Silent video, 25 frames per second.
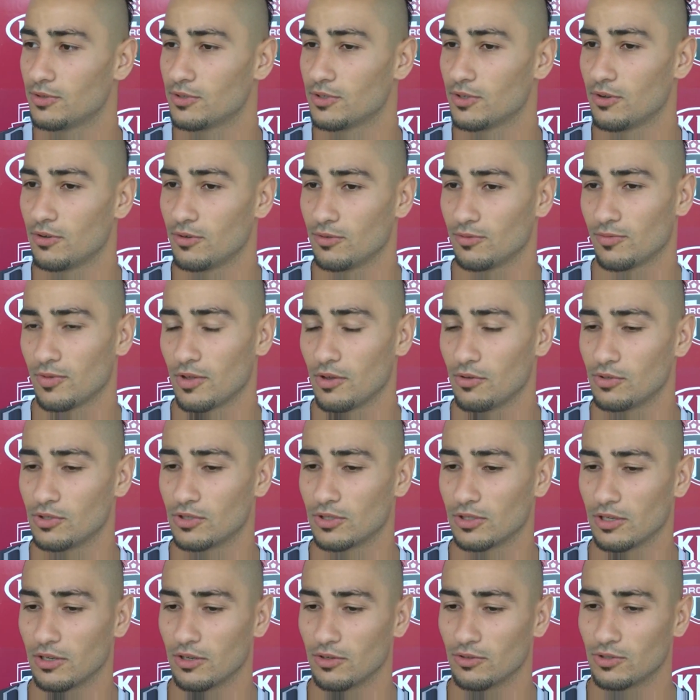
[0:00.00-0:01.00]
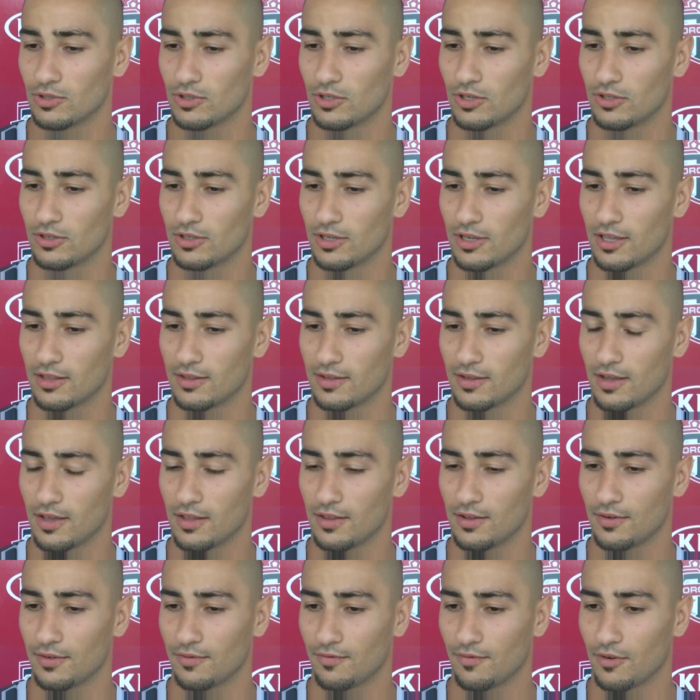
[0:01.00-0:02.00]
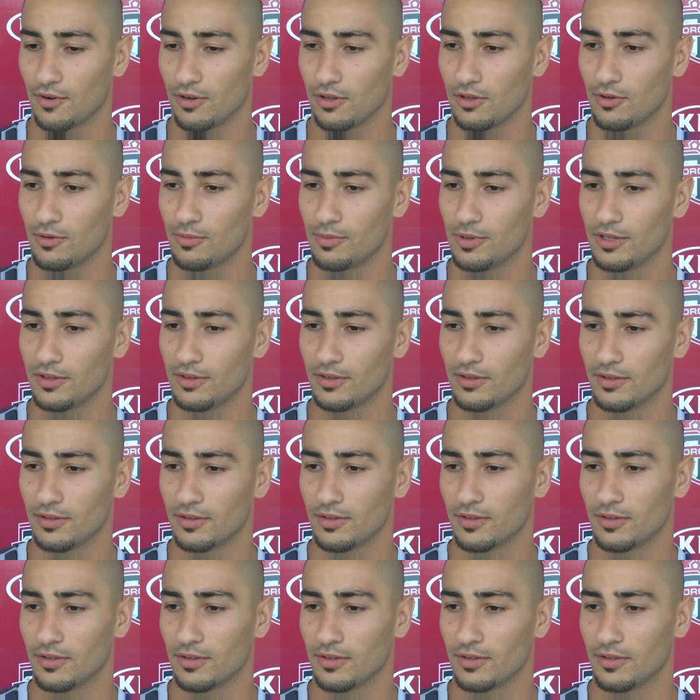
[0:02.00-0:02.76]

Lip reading: So it was good to get together for a little bit,